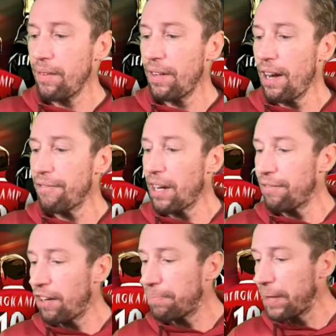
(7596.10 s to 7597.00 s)
Love,
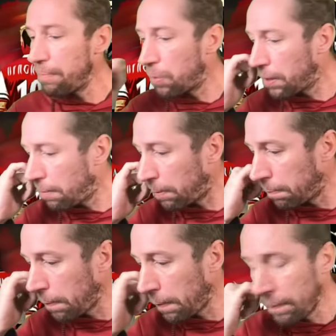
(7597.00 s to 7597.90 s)
love, love, people. Come
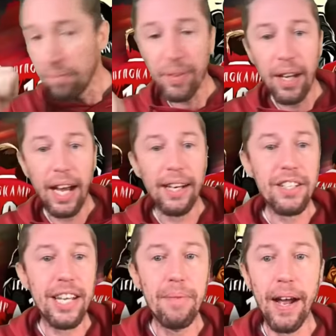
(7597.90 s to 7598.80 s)
on.
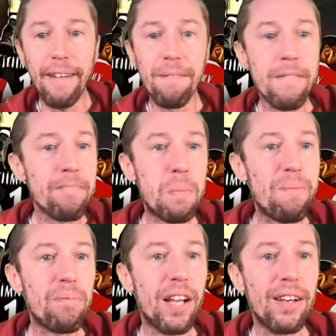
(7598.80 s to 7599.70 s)
Let's keep going.
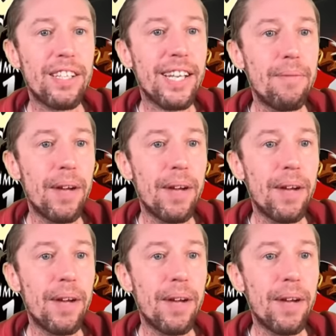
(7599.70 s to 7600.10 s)
Read